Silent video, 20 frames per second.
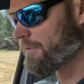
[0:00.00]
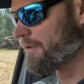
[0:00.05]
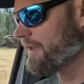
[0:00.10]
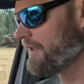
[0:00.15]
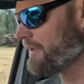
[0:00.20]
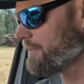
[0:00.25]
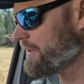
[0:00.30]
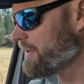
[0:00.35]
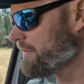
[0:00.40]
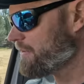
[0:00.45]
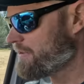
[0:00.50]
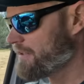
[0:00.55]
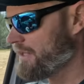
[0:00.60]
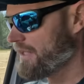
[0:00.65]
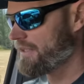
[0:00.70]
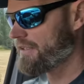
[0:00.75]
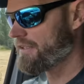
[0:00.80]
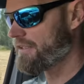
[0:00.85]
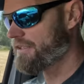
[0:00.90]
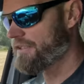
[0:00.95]
wider wheel
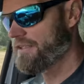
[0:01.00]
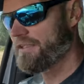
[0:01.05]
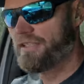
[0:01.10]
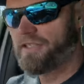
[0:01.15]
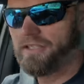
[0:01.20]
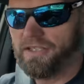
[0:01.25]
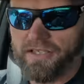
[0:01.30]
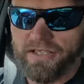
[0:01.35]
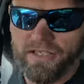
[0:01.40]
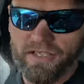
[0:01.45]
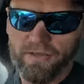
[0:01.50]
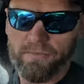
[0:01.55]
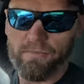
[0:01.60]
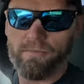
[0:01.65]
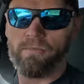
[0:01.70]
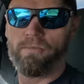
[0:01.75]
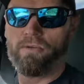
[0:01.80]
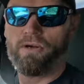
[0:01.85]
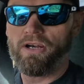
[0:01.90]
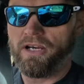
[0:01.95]
track,
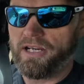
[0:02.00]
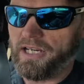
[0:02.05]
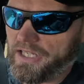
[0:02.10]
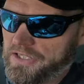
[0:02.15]
mine